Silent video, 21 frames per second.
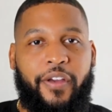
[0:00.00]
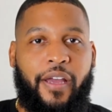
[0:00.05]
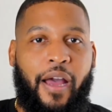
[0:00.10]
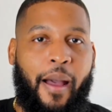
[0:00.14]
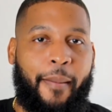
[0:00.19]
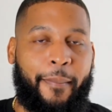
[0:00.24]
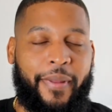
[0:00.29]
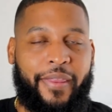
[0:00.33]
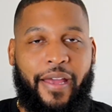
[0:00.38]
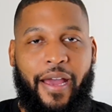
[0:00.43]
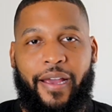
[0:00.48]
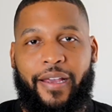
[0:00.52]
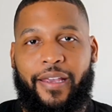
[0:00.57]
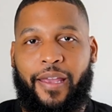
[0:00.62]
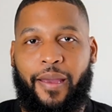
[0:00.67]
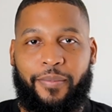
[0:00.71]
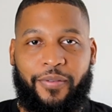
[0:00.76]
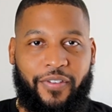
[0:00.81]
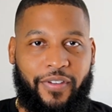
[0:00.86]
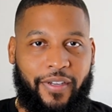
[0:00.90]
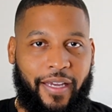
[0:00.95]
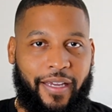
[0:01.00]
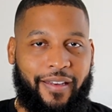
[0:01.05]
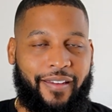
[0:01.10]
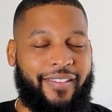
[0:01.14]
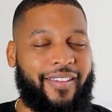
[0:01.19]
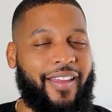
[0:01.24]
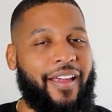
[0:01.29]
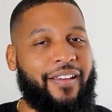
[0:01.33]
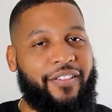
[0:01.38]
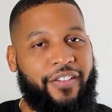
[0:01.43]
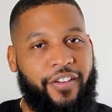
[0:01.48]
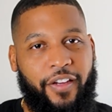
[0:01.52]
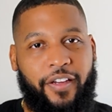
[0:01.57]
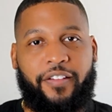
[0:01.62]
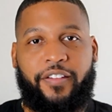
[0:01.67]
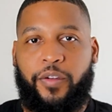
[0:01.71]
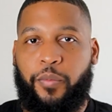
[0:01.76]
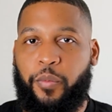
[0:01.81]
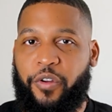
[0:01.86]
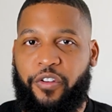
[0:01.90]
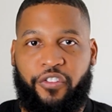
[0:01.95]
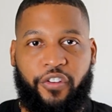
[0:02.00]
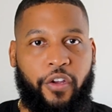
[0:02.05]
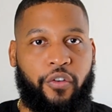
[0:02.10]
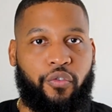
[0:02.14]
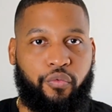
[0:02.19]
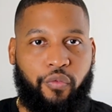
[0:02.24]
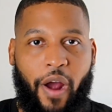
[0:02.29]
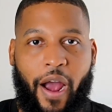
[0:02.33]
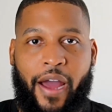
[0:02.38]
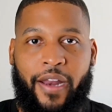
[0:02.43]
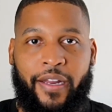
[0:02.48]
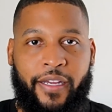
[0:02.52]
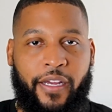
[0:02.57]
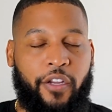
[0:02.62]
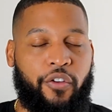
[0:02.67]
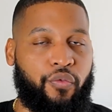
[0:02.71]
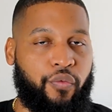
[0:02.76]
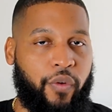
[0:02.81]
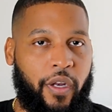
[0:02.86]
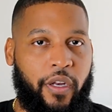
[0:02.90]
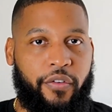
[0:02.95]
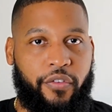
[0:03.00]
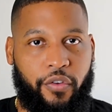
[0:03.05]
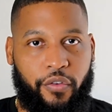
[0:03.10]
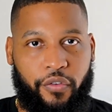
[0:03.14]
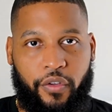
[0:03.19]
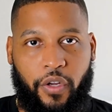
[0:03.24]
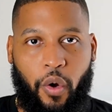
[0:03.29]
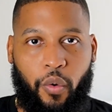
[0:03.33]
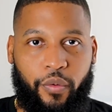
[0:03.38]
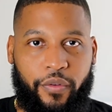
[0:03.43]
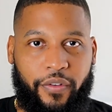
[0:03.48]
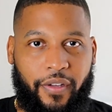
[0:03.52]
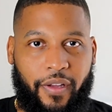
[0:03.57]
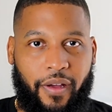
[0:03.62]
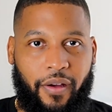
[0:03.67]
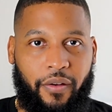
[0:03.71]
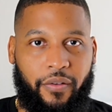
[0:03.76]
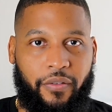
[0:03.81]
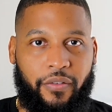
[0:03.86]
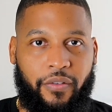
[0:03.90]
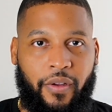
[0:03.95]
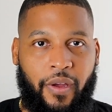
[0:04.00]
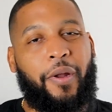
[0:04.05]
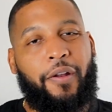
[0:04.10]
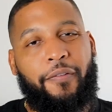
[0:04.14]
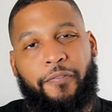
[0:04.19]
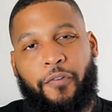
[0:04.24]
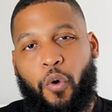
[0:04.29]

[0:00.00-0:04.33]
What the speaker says: comment that I kept seeing is that Jeezy was just riding his realtor's coattails. But of